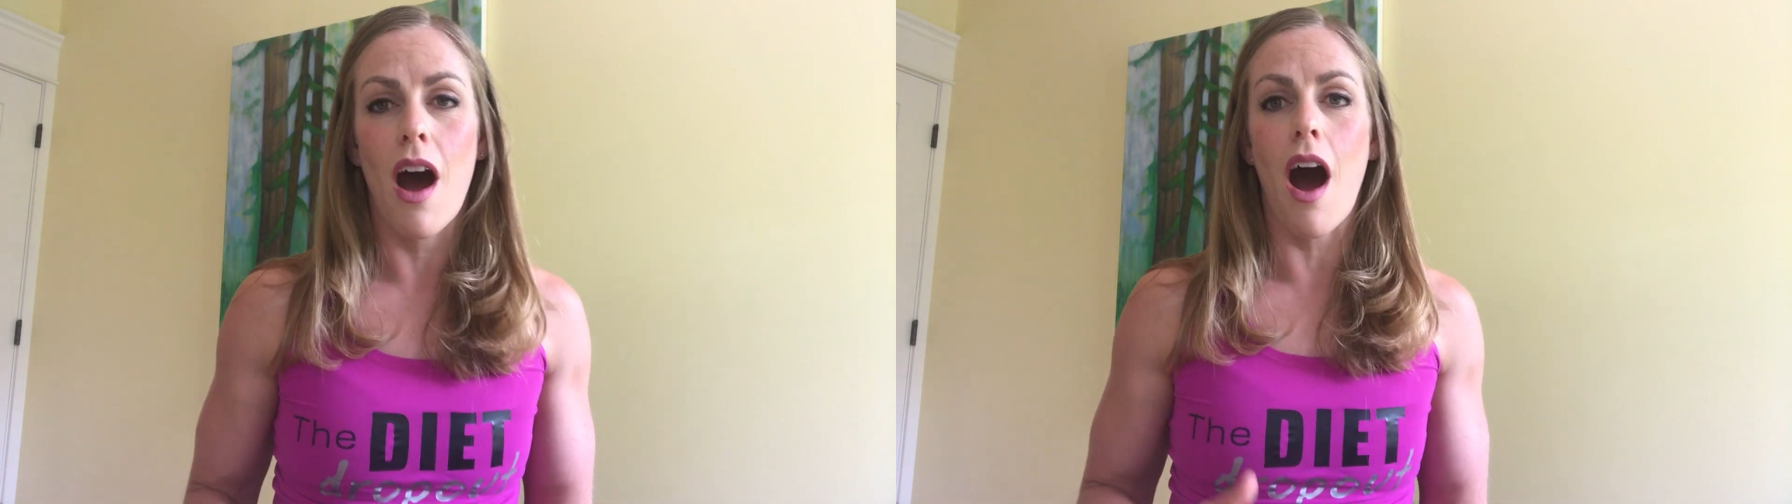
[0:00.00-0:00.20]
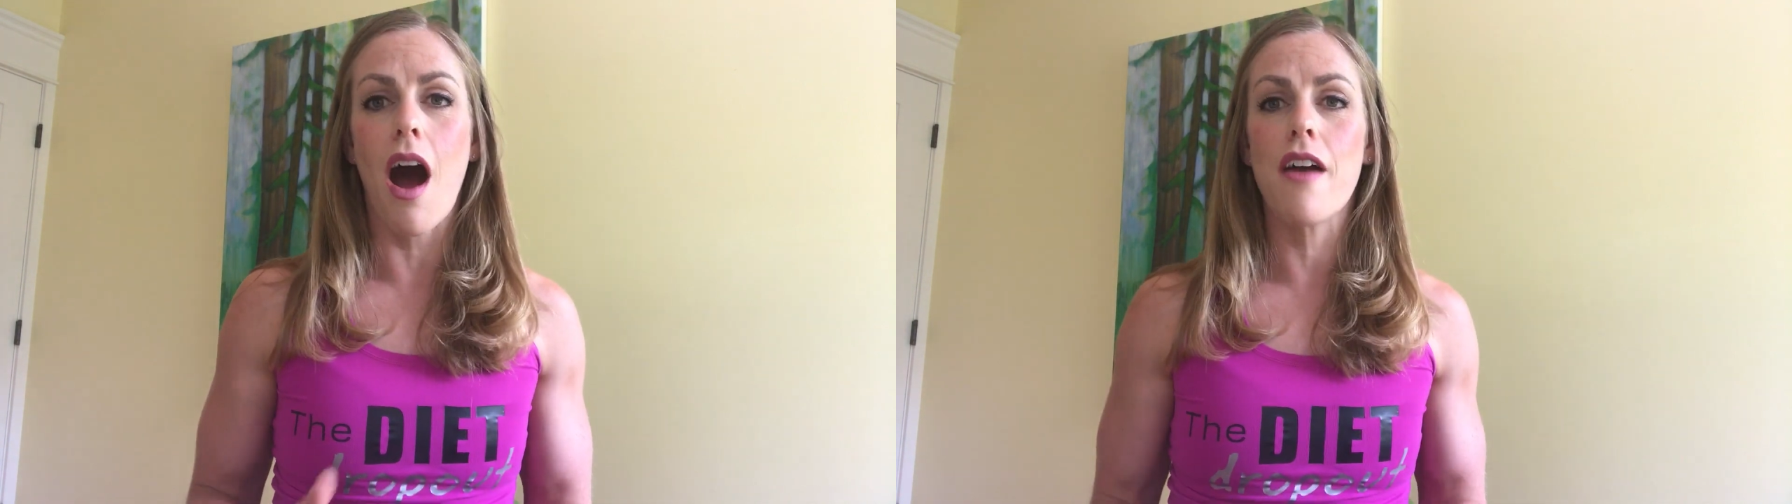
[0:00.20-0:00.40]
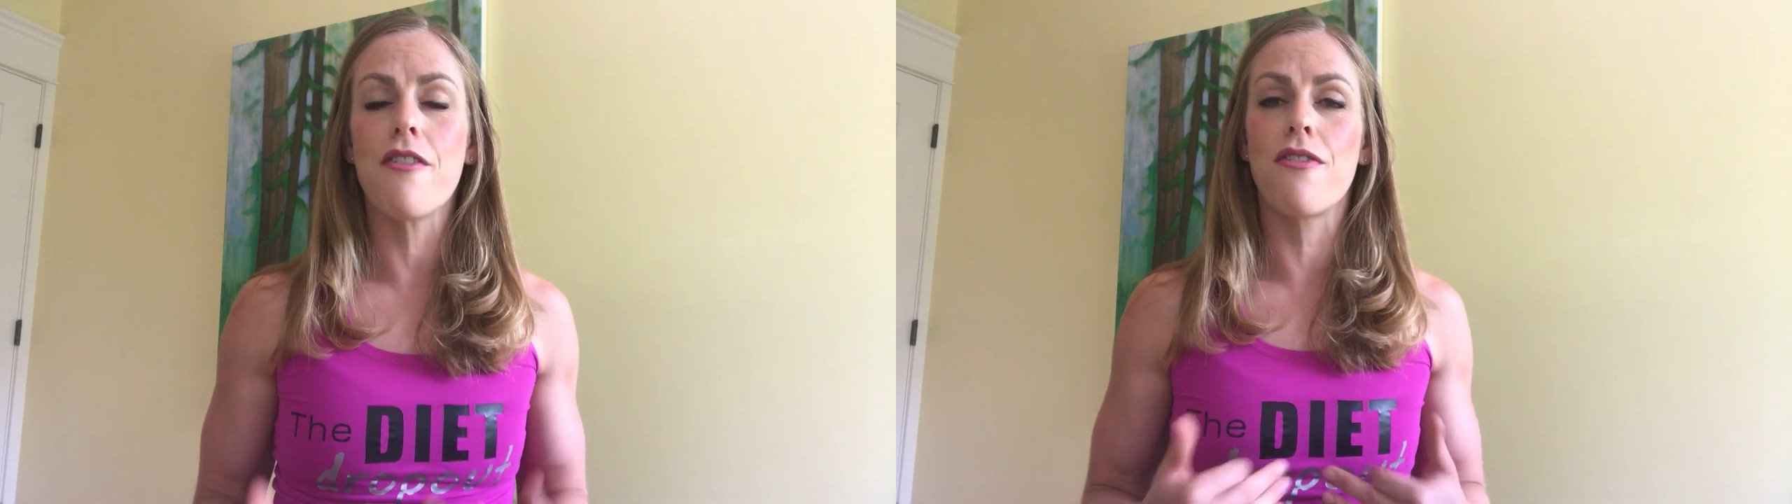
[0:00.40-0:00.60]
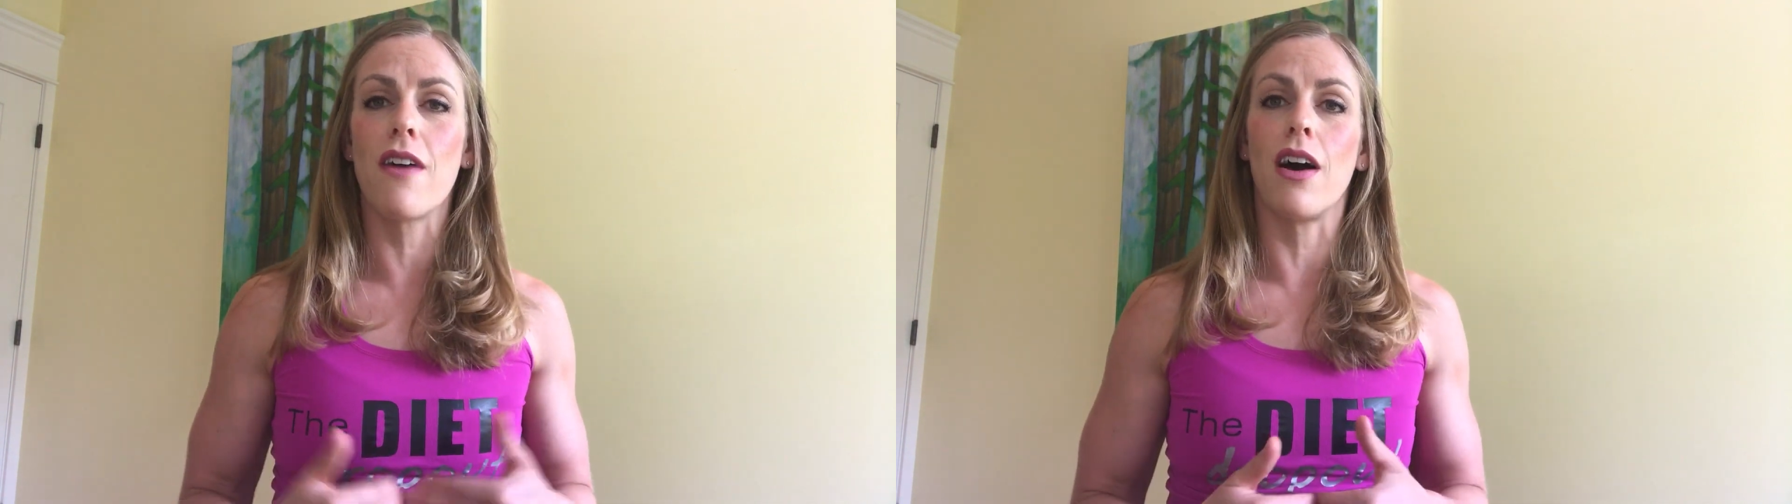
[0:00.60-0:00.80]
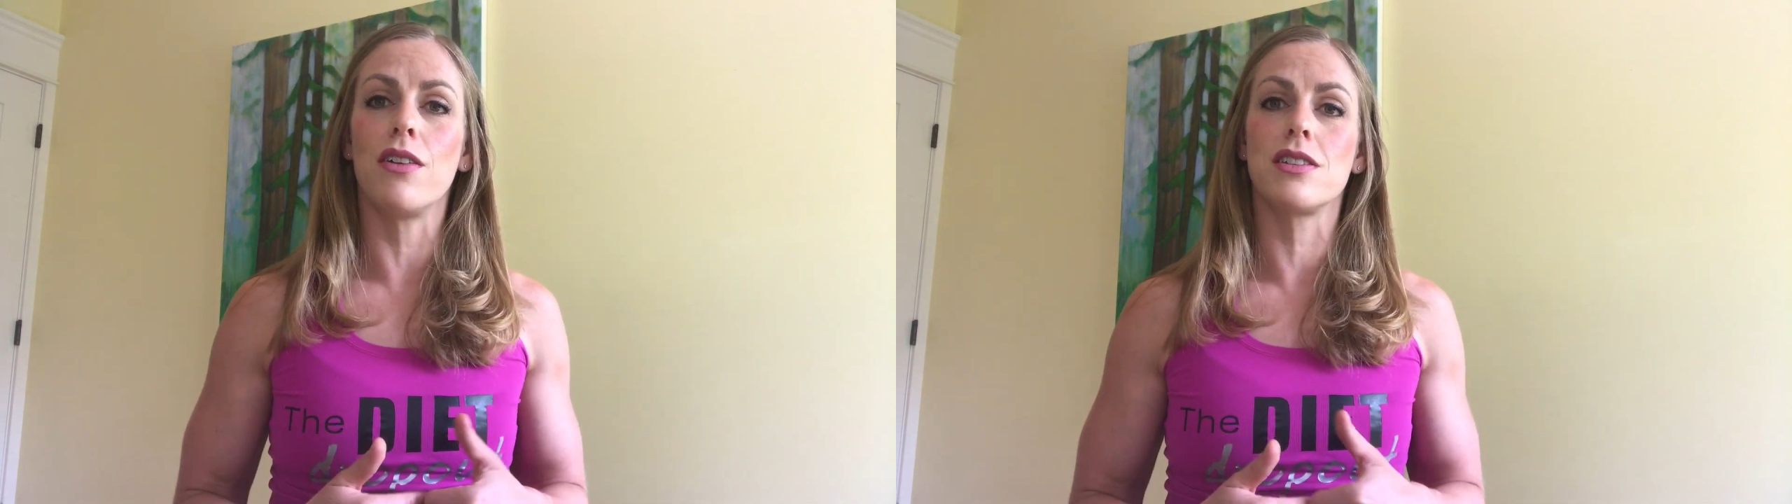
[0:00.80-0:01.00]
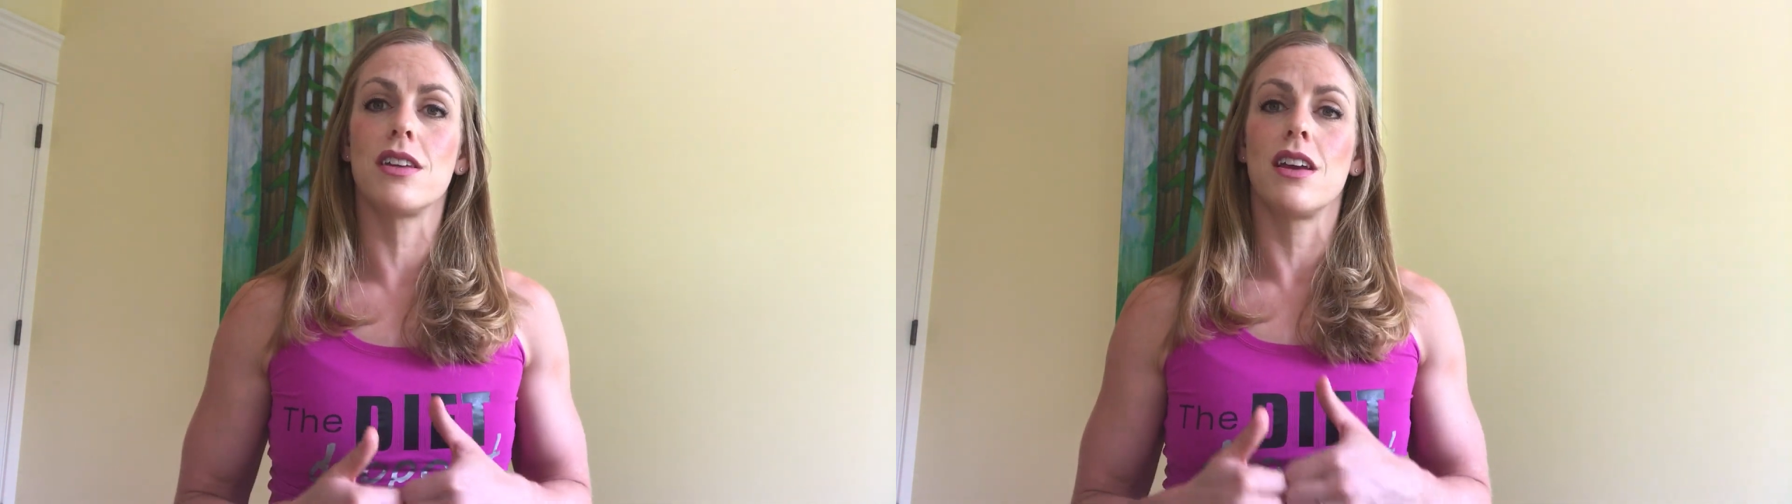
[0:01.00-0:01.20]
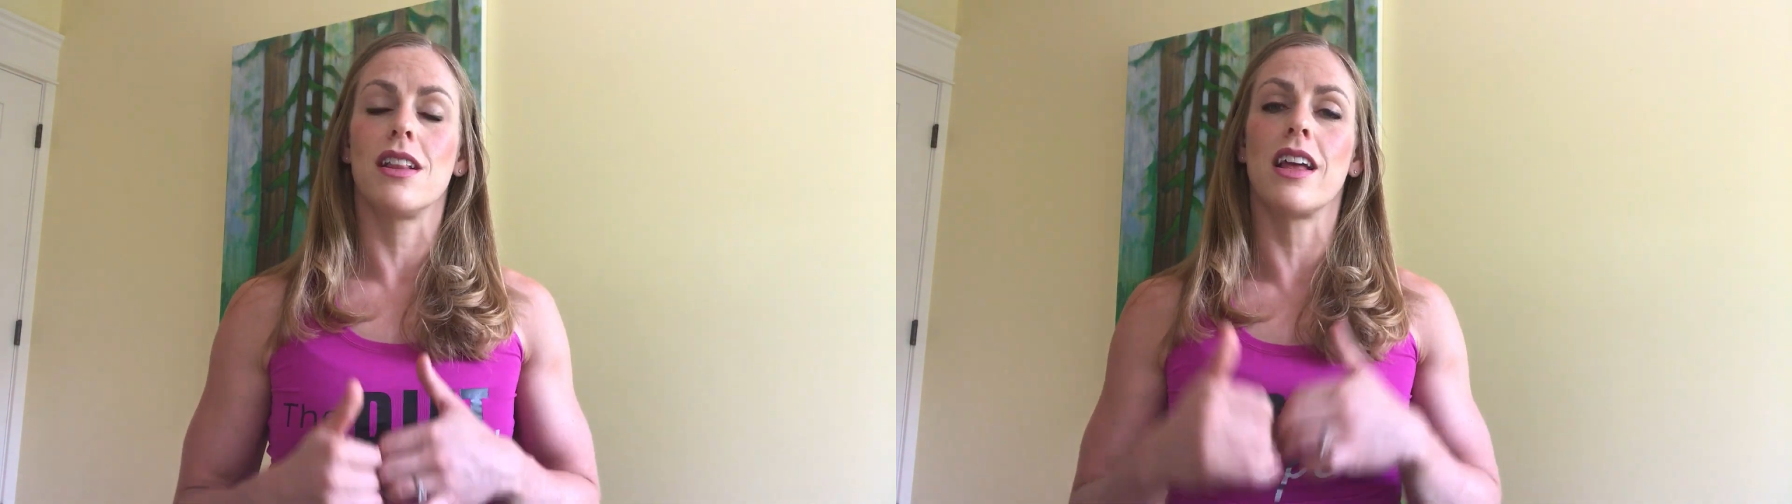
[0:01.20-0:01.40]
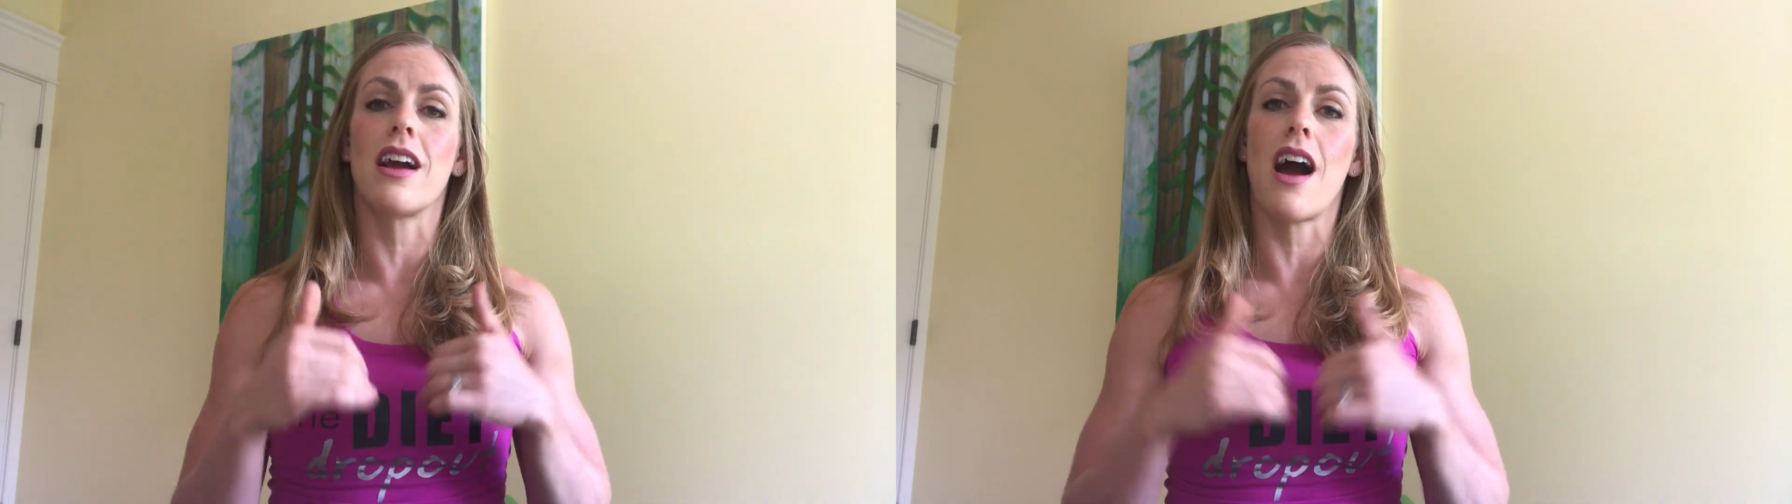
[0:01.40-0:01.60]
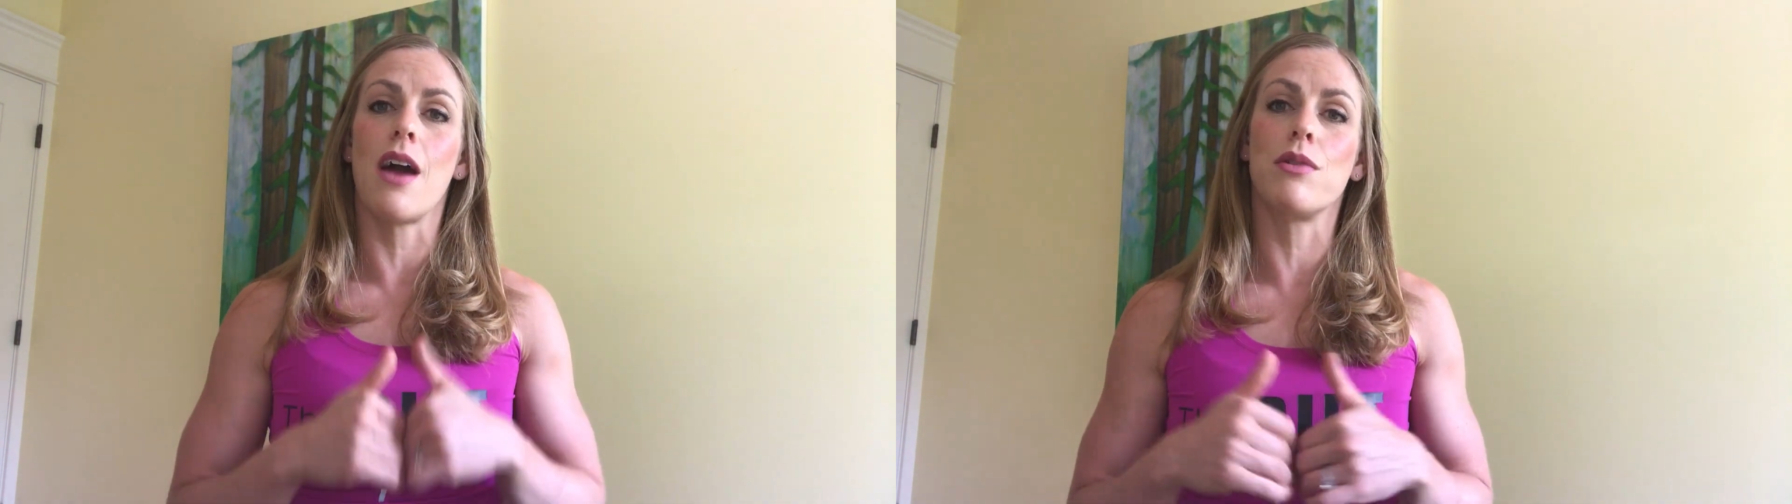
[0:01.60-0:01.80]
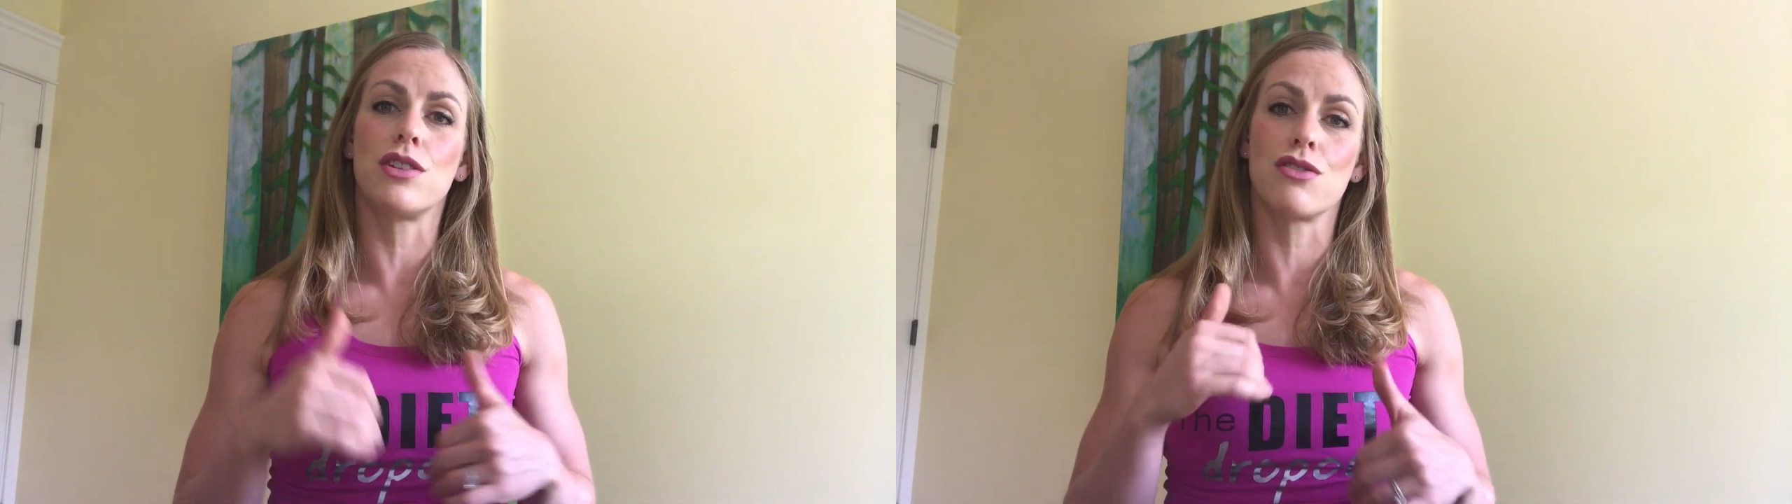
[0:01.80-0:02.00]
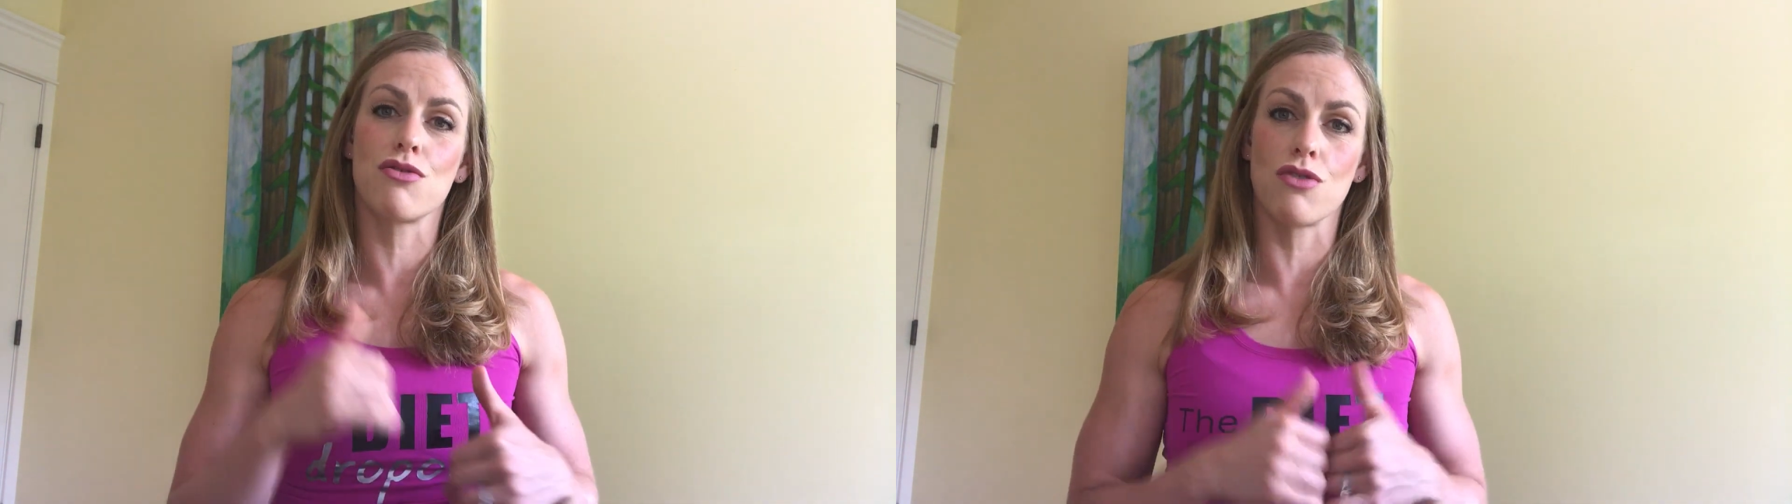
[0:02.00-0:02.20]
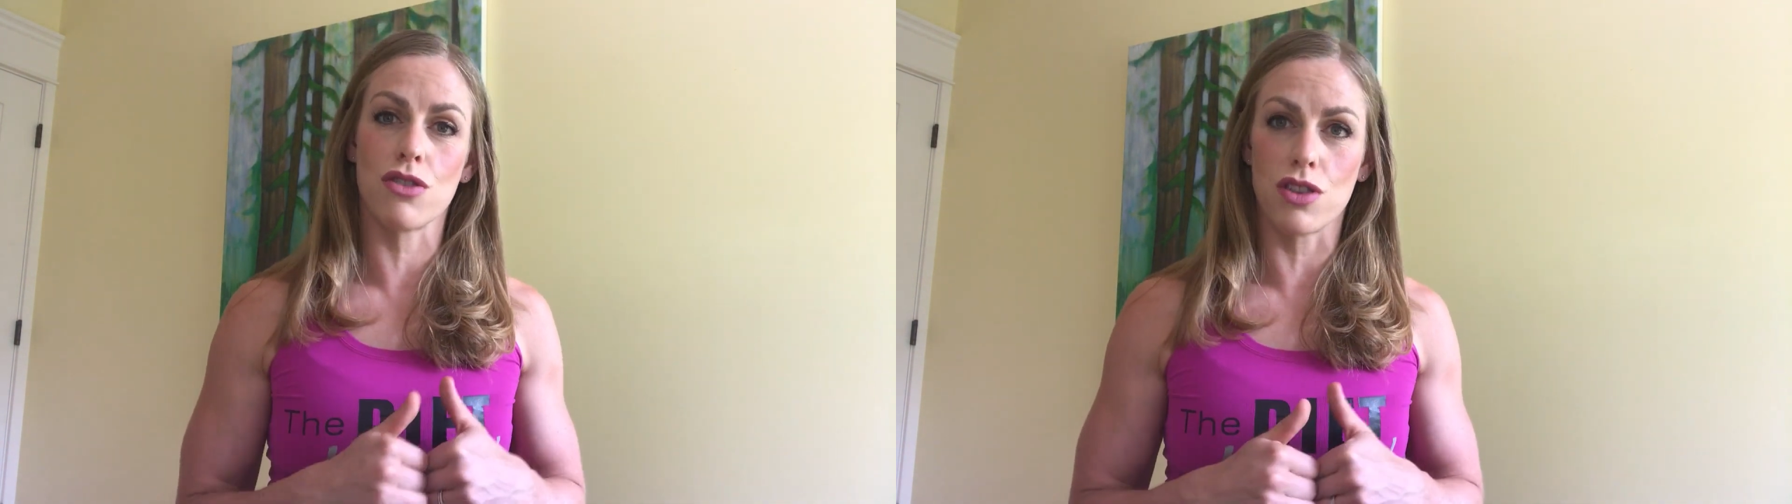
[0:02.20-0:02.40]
I felt like I was